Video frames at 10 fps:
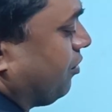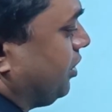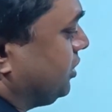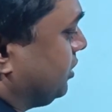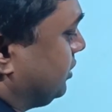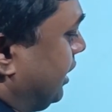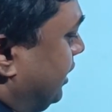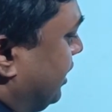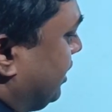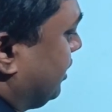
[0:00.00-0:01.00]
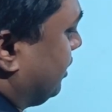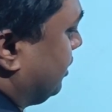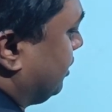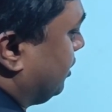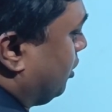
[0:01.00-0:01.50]
curvature, center.
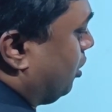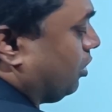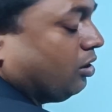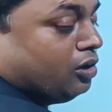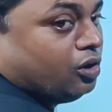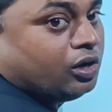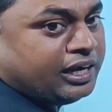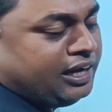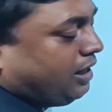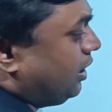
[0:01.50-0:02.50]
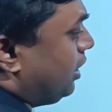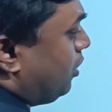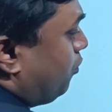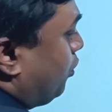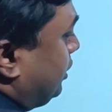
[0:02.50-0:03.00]
Okay,
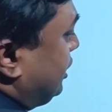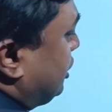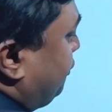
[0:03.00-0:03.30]
for this